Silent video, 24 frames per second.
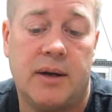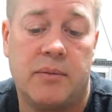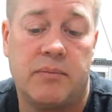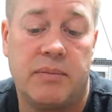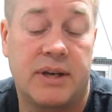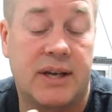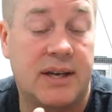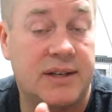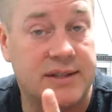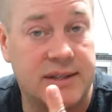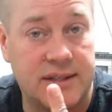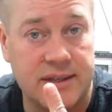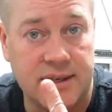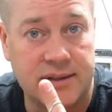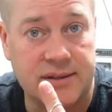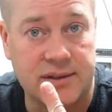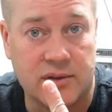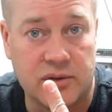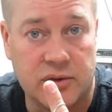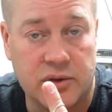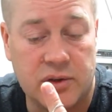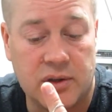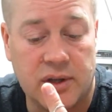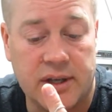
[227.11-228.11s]
Because it
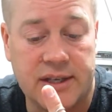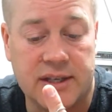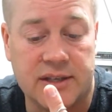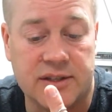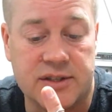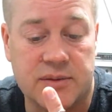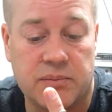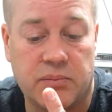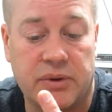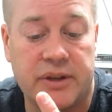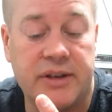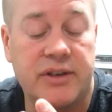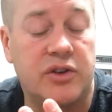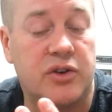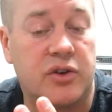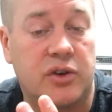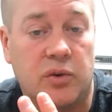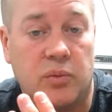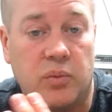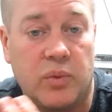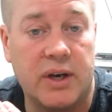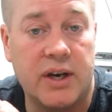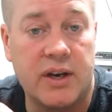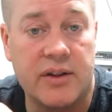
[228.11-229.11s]
doesn't look like a splint, you
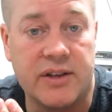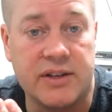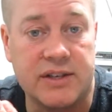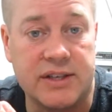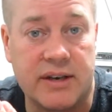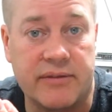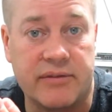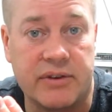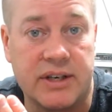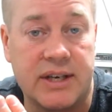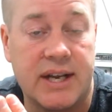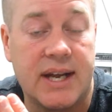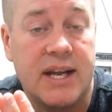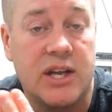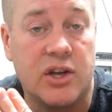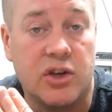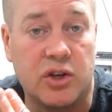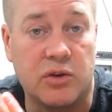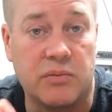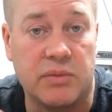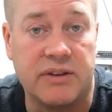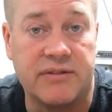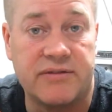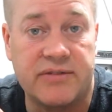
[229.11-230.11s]
can wear these every day, you
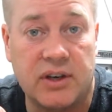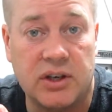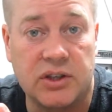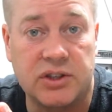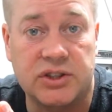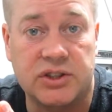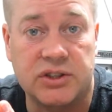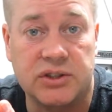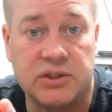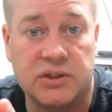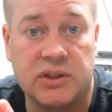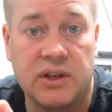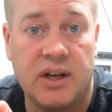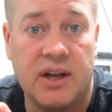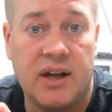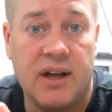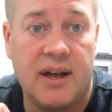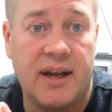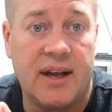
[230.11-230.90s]
could be functional,